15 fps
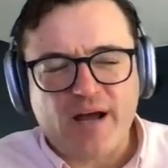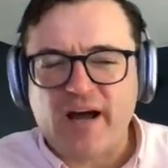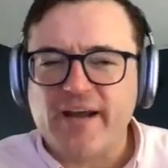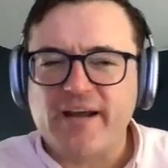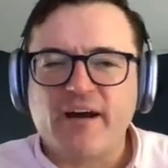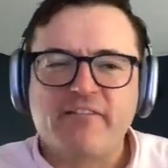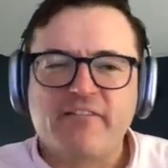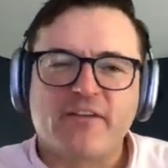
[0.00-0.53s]

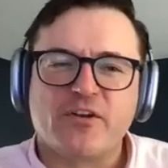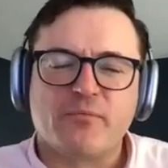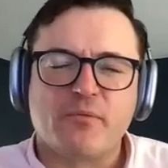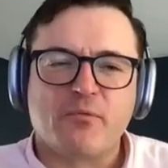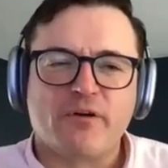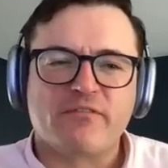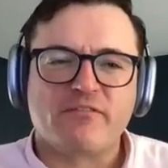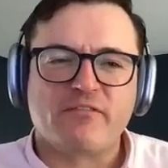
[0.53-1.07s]
I find a little
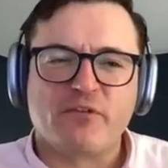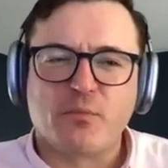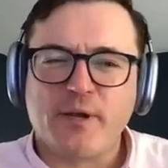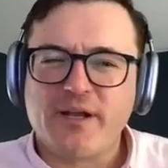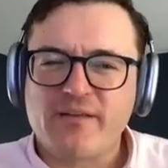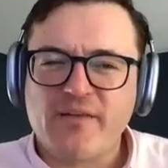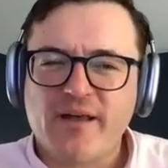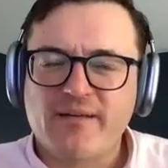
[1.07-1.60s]
bit more
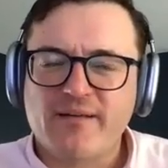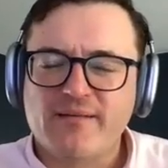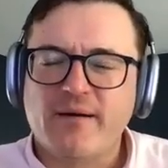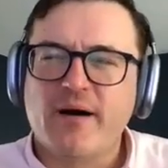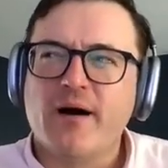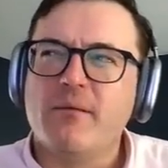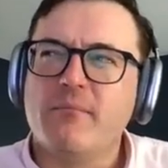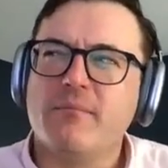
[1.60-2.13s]
fulfillment in that.
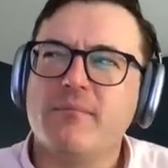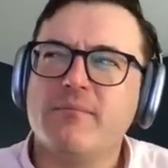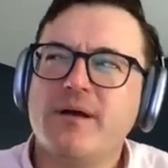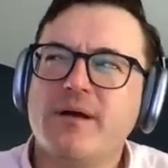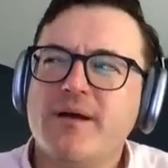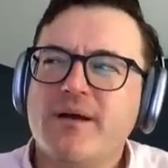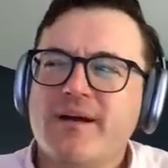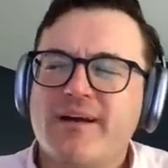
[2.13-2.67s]

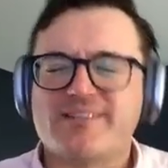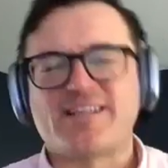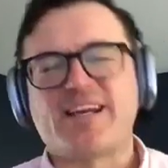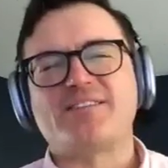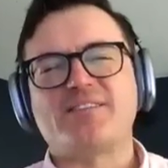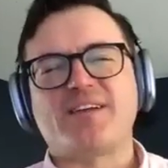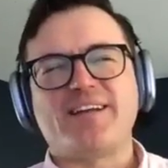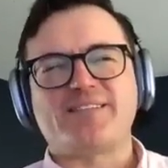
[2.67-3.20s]

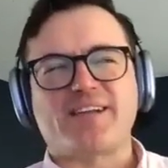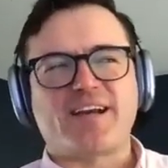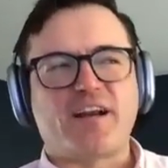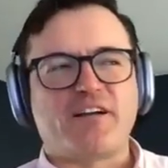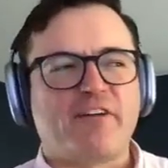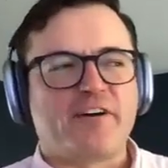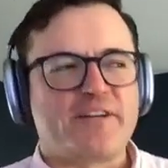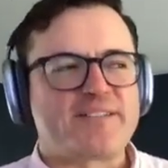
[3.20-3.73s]
It's
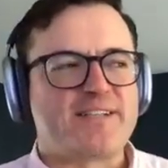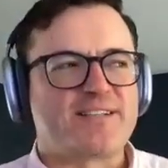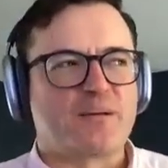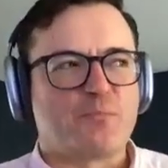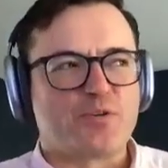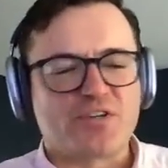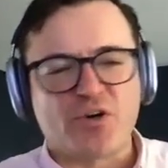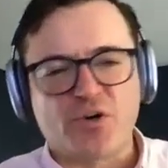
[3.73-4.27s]
kind of fun to see
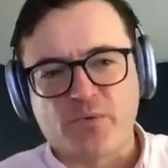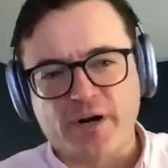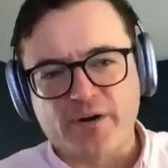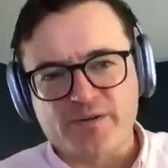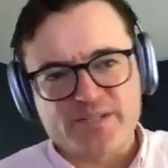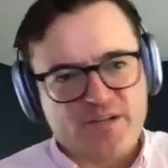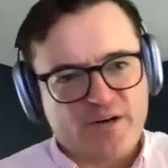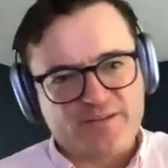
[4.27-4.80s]
someone's
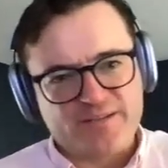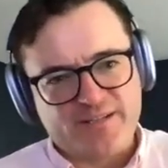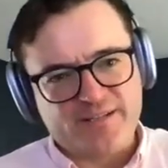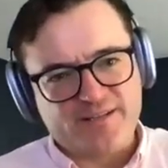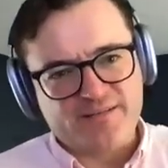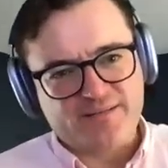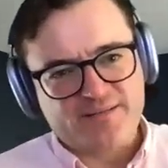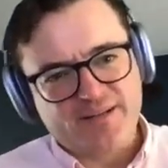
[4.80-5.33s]
career start
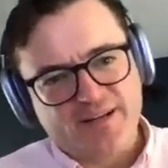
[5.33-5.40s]
to,